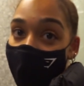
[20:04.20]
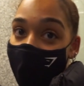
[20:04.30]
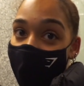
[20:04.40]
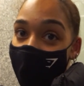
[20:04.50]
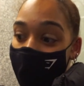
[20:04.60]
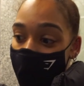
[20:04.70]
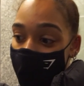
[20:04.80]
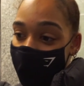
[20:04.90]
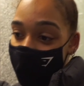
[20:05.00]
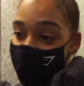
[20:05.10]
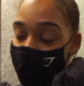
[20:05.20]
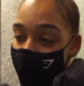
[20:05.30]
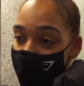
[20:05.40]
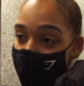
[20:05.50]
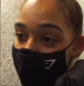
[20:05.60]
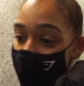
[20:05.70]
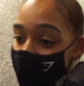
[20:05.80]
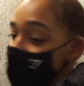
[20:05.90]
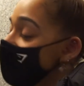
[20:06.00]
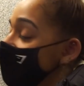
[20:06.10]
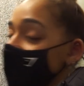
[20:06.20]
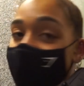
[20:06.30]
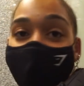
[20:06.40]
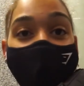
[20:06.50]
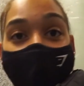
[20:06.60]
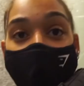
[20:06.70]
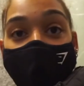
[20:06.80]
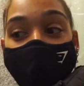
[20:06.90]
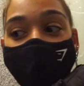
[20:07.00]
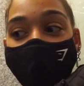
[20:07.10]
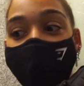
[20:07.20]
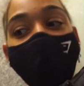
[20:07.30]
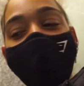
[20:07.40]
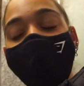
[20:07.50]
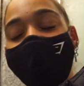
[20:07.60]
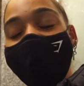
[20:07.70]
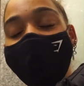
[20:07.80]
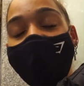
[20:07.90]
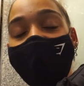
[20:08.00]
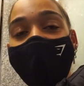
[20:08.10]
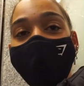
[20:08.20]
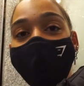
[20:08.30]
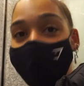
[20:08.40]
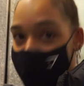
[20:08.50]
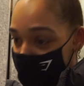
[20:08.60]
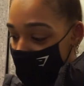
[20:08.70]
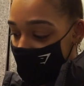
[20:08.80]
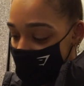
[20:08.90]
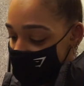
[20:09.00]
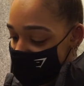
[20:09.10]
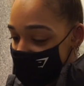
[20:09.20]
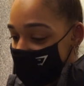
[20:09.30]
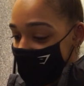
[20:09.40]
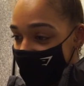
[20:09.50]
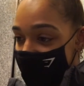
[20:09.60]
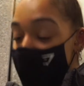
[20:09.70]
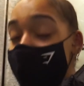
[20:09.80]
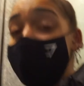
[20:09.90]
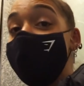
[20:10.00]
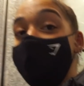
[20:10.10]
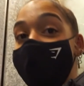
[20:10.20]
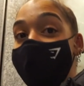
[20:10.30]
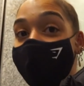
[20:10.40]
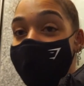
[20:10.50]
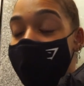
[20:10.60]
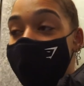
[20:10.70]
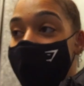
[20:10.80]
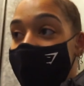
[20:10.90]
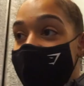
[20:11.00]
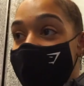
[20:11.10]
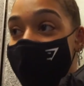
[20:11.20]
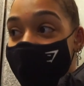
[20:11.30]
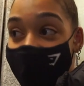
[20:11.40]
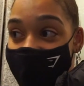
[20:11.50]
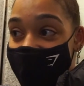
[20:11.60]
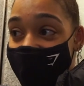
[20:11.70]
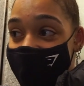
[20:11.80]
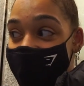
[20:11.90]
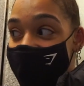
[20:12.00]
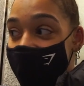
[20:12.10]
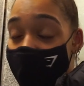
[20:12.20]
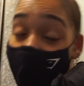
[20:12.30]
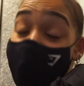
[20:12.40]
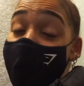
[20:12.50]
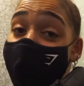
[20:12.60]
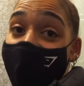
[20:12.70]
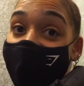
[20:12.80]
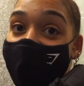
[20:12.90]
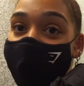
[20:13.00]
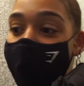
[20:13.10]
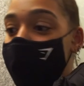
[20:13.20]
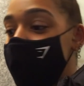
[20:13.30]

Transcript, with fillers: in the car and head to the airport and get home to JJ and Mr. Bronx. But it's been such a great visit. I'm like so sad that it's over,